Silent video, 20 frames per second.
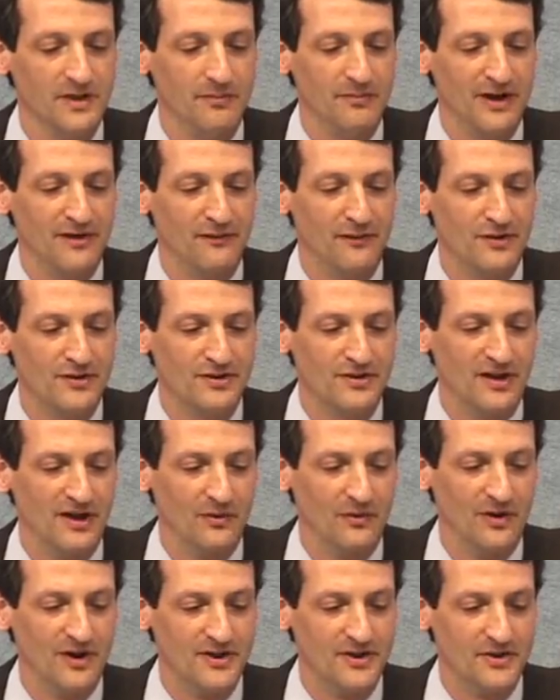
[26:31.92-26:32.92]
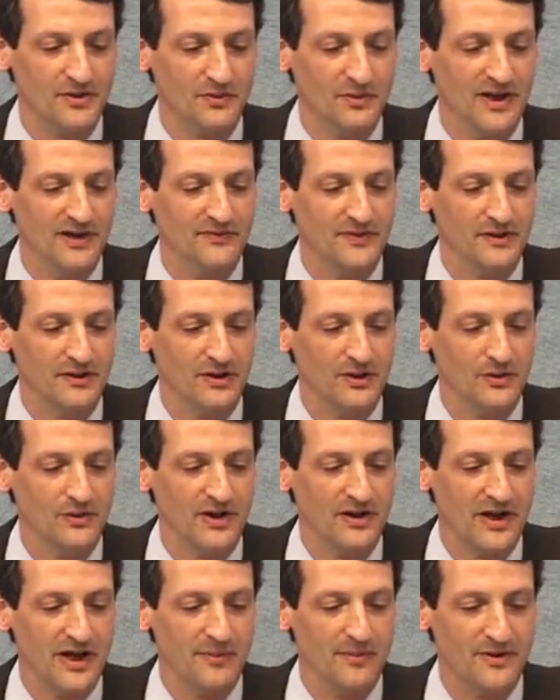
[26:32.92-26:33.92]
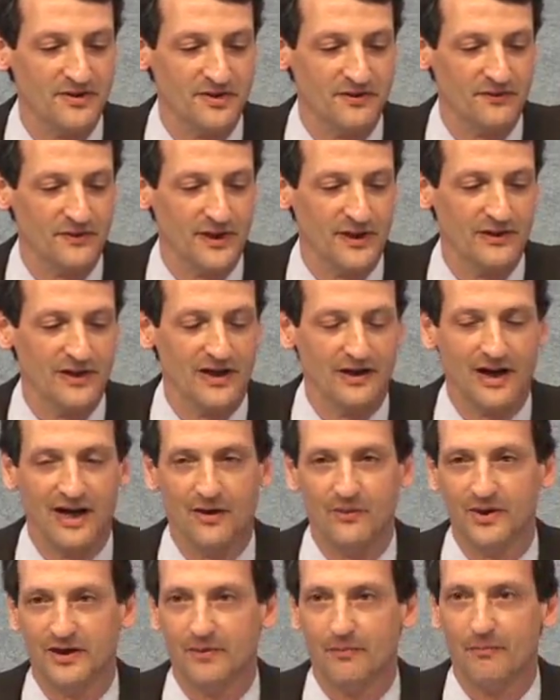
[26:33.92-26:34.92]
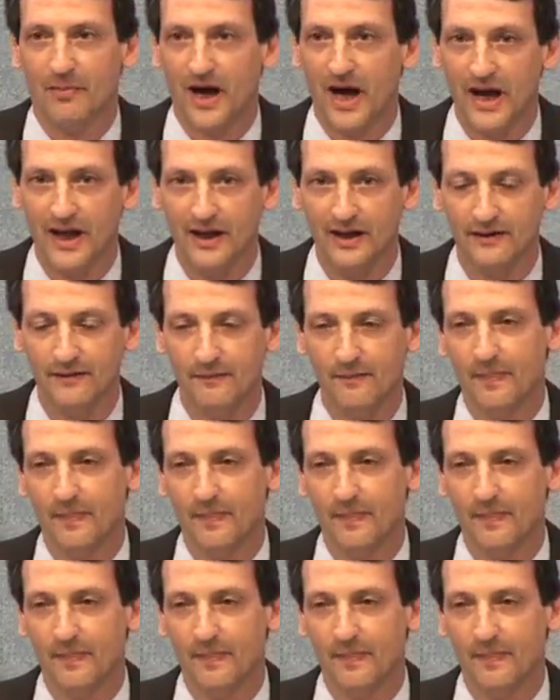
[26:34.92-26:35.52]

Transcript: My first thought was, we have to go to our neighbors and figure out how we can buy it.